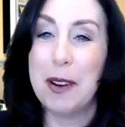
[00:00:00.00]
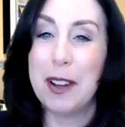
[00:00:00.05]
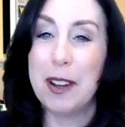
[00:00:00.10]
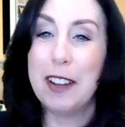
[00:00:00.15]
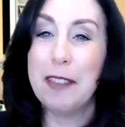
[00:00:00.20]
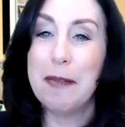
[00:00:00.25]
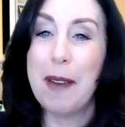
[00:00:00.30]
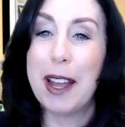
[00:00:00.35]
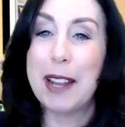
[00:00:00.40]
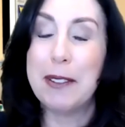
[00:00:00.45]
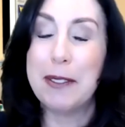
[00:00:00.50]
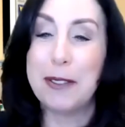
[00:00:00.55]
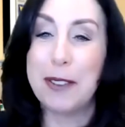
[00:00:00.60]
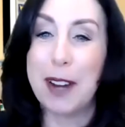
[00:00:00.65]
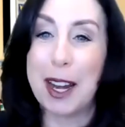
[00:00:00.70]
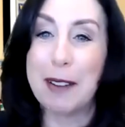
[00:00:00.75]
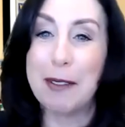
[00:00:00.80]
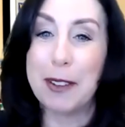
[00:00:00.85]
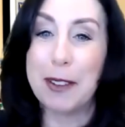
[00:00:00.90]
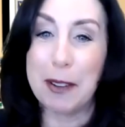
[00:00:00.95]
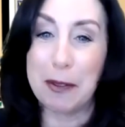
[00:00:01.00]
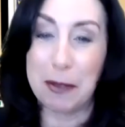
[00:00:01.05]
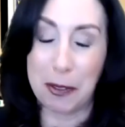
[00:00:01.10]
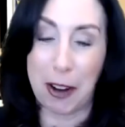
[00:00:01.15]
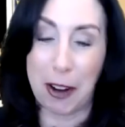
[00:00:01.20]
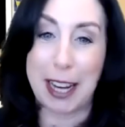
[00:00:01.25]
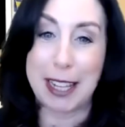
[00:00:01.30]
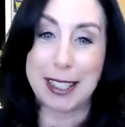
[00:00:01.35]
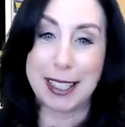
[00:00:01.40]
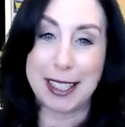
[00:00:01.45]
one of my favorite
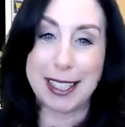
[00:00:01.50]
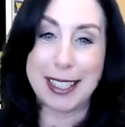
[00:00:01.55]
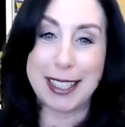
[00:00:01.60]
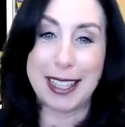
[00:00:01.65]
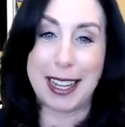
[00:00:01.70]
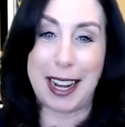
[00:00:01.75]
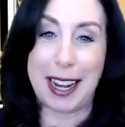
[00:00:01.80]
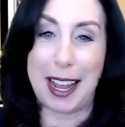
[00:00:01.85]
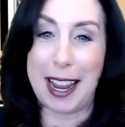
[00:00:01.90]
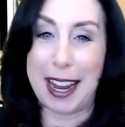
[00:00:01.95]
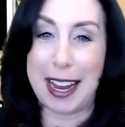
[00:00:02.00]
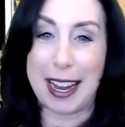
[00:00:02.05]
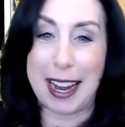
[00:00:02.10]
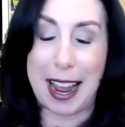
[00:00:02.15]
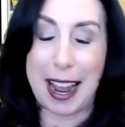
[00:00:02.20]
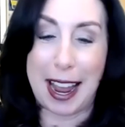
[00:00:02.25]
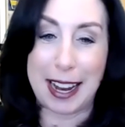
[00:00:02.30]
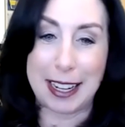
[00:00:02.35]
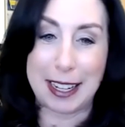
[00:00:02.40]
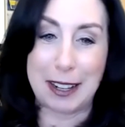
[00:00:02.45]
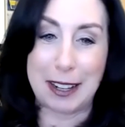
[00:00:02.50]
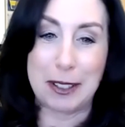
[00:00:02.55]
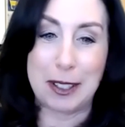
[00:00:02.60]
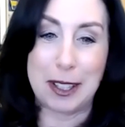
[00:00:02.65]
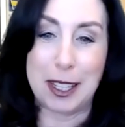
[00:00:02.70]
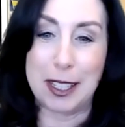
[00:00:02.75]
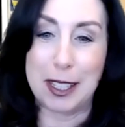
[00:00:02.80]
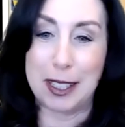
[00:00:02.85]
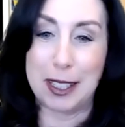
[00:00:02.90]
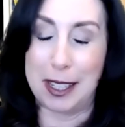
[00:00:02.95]
phrases, and I, I use
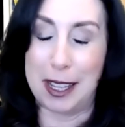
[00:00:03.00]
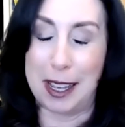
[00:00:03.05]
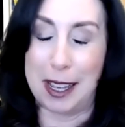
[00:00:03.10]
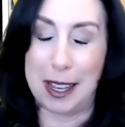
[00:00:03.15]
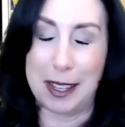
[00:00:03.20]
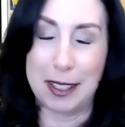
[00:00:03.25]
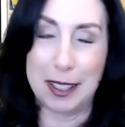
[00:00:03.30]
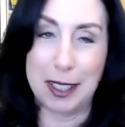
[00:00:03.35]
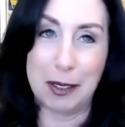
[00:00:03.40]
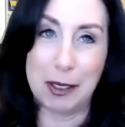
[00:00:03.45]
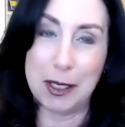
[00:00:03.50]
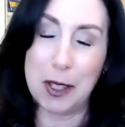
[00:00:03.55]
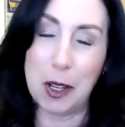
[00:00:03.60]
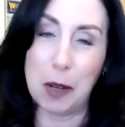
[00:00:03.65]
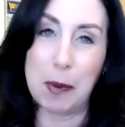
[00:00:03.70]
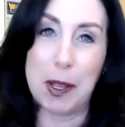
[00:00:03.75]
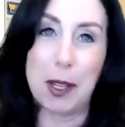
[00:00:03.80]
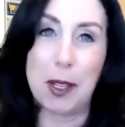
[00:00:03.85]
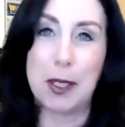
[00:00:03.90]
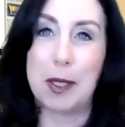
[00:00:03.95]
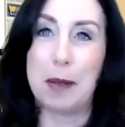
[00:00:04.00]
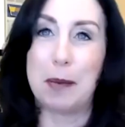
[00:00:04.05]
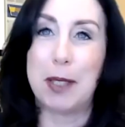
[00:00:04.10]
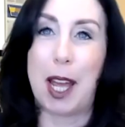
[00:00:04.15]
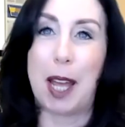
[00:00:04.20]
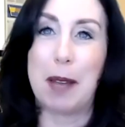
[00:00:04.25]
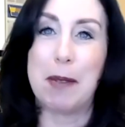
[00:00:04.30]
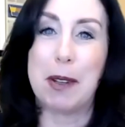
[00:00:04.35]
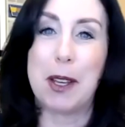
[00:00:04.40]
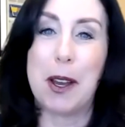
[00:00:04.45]
this, uh, someone told me this some
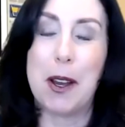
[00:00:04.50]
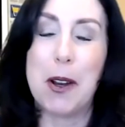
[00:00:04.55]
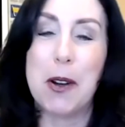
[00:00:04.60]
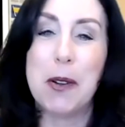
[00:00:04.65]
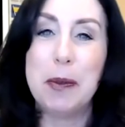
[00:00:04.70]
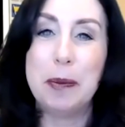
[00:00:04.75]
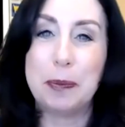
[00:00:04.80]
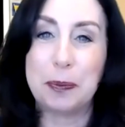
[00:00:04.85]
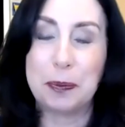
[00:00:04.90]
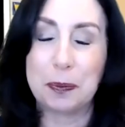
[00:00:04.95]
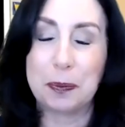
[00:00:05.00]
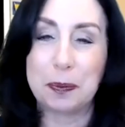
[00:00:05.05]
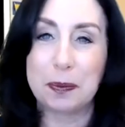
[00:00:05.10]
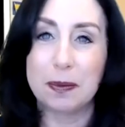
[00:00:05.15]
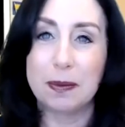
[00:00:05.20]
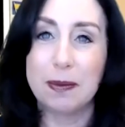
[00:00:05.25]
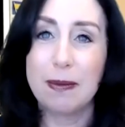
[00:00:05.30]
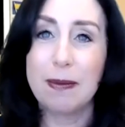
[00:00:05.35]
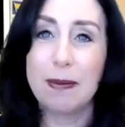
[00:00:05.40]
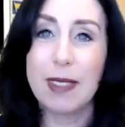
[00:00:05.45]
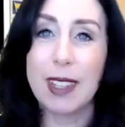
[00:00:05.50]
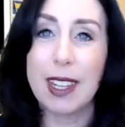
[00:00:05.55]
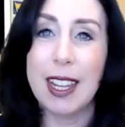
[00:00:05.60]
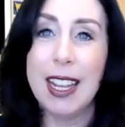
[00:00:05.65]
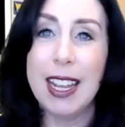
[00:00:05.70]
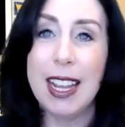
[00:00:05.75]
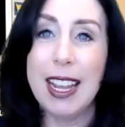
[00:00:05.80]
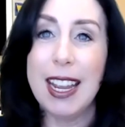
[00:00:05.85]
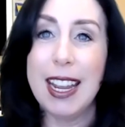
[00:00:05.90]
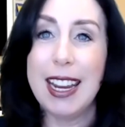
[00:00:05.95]
time ago,
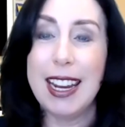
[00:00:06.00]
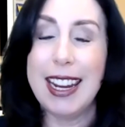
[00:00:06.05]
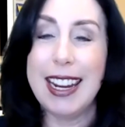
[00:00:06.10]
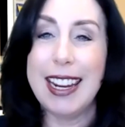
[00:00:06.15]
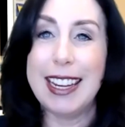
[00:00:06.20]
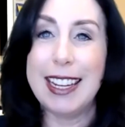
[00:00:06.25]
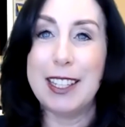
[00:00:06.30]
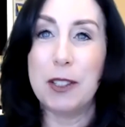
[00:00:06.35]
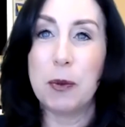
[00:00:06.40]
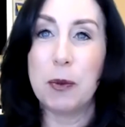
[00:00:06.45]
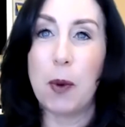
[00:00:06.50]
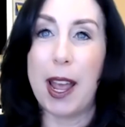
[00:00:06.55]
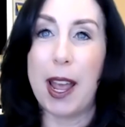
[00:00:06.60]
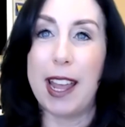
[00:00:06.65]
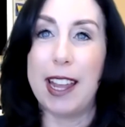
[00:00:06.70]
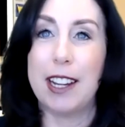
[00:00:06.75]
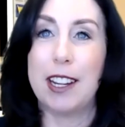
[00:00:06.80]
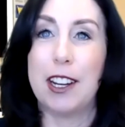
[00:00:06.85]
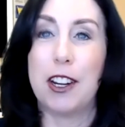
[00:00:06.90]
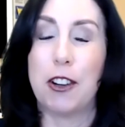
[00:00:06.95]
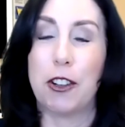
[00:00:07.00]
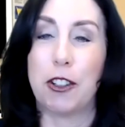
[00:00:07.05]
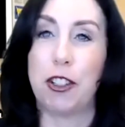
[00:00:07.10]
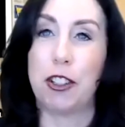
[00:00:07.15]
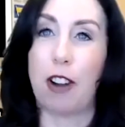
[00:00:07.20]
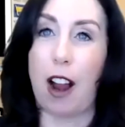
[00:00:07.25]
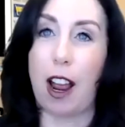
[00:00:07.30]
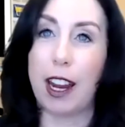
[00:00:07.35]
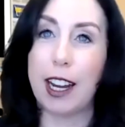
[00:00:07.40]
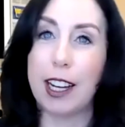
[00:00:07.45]
is when you're
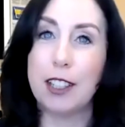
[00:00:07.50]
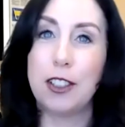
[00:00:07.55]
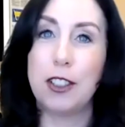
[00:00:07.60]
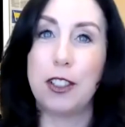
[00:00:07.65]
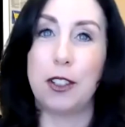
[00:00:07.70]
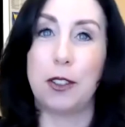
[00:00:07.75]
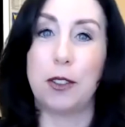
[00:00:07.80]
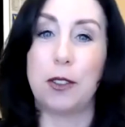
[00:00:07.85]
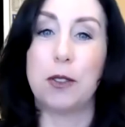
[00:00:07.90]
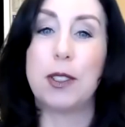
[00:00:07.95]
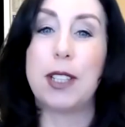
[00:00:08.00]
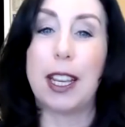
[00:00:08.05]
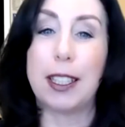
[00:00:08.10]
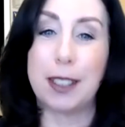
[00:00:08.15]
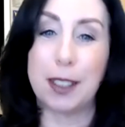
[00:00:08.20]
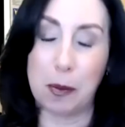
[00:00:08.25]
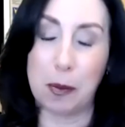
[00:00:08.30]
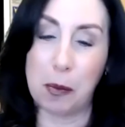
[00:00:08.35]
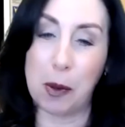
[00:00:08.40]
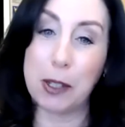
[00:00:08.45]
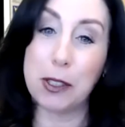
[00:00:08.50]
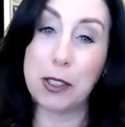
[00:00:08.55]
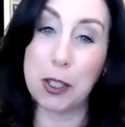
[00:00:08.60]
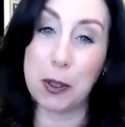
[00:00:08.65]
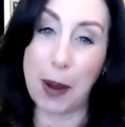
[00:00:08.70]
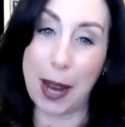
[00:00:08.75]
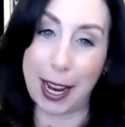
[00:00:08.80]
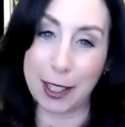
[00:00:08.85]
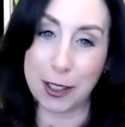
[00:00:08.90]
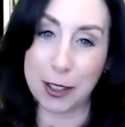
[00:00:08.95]
trying to get someone
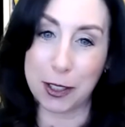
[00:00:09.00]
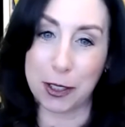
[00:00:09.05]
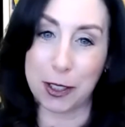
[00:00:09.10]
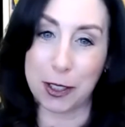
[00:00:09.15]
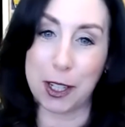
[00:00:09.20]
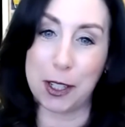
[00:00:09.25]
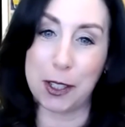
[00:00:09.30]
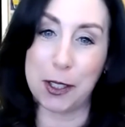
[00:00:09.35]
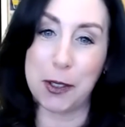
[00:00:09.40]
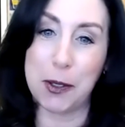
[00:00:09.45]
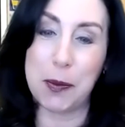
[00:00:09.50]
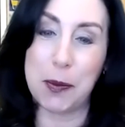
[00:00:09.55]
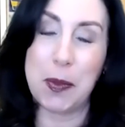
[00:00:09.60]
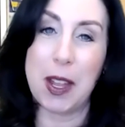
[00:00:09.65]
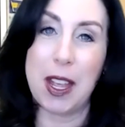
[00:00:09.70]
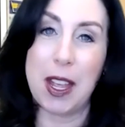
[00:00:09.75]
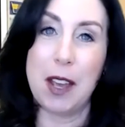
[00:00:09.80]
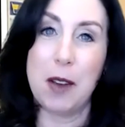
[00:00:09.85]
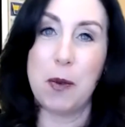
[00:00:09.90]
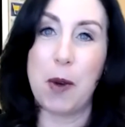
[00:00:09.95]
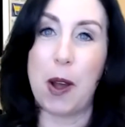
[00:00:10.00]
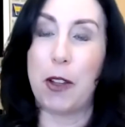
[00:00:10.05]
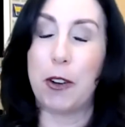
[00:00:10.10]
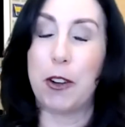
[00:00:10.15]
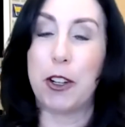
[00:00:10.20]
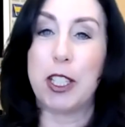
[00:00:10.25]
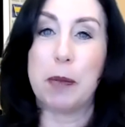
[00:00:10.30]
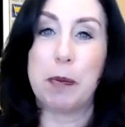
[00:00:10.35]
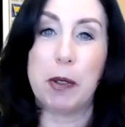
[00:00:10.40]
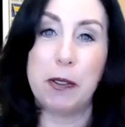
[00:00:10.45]
to answer you, whether
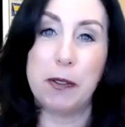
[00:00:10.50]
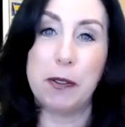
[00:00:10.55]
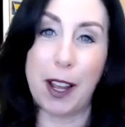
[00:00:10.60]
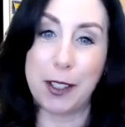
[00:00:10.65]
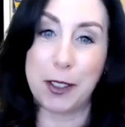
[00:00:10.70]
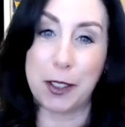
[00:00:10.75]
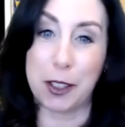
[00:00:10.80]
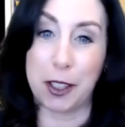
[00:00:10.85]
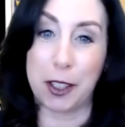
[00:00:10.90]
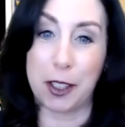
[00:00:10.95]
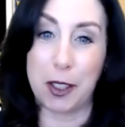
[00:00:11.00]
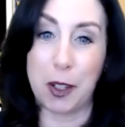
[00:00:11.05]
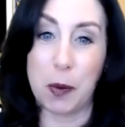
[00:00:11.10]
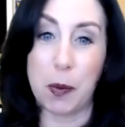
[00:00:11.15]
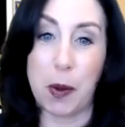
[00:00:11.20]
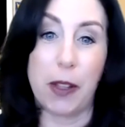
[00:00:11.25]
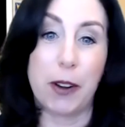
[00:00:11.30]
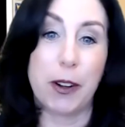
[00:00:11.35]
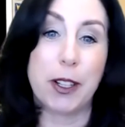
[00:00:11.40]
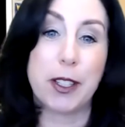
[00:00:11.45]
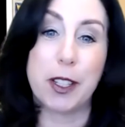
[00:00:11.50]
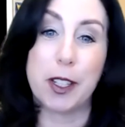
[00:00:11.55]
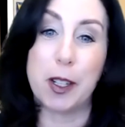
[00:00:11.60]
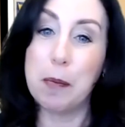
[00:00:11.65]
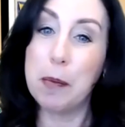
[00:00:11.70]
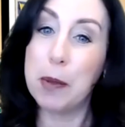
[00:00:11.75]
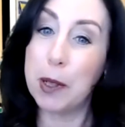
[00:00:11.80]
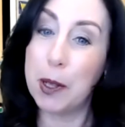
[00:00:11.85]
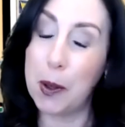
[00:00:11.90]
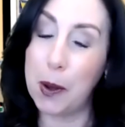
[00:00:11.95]
it's a professor, whether it's an
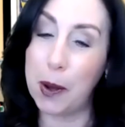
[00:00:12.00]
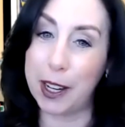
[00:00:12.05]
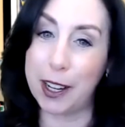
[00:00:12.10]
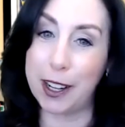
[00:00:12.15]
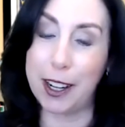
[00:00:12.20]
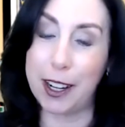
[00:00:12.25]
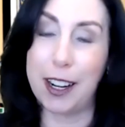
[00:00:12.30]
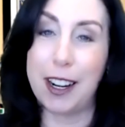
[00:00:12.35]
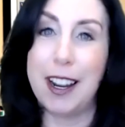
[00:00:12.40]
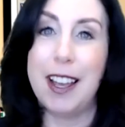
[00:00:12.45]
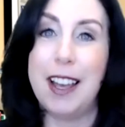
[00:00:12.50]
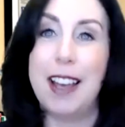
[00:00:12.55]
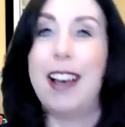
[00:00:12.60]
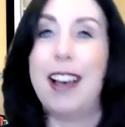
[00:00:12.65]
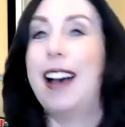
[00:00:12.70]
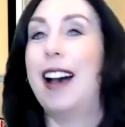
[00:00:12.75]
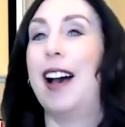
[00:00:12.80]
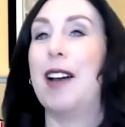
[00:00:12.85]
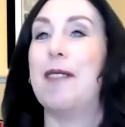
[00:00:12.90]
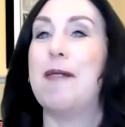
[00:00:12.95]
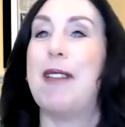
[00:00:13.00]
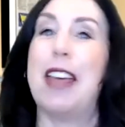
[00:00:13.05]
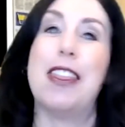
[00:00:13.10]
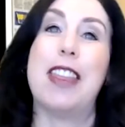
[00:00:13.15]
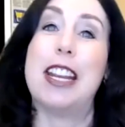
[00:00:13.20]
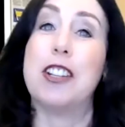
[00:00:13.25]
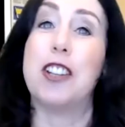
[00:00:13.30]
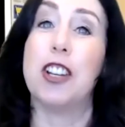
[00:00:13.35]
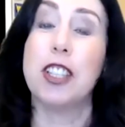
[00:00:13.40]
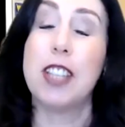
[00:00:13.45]
employer, um, and
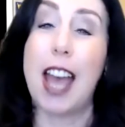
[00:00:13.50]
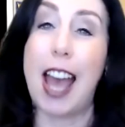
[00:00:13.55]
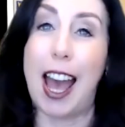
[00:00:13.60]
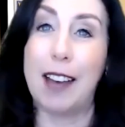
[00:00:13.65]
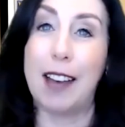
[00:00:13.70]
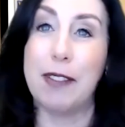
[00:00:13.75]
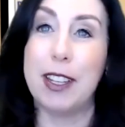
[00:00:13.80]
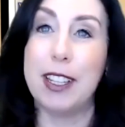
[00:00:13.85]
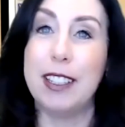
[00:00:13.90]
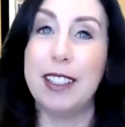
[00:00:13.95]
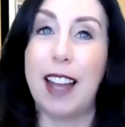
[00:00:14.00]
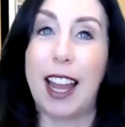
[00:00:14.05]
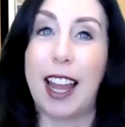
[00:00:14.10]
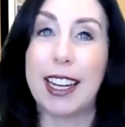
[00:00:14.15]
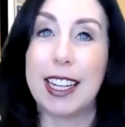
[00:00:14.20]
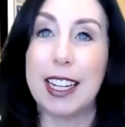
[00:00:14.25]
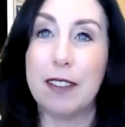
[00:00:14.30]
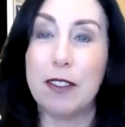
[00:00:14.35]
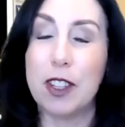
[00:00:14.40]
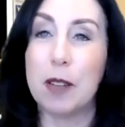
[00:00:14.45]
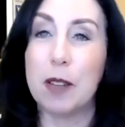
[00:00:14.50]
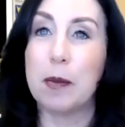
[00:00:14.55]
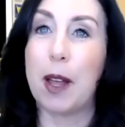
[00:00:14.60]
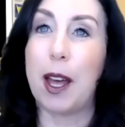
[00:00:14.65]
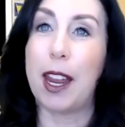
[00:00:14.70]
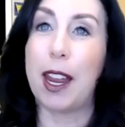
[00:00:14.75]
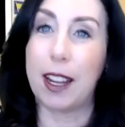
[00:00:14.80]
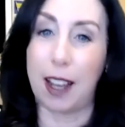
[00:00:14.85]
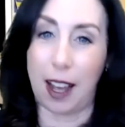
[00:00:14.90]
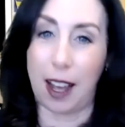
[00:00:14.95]
they just haven't, I give them
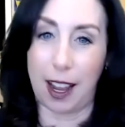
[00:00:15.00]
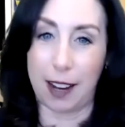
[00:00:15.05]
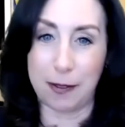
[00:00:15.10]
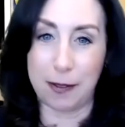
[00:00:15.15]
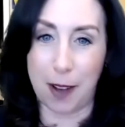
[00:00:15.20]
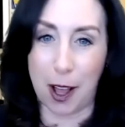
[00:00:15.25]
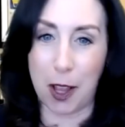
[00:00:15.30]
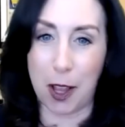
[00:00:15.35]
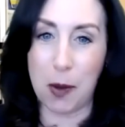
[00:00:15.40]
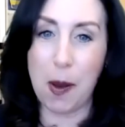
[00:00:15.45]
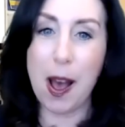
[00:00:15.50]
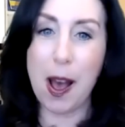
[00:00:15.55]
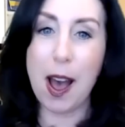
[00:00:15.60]
like, I follow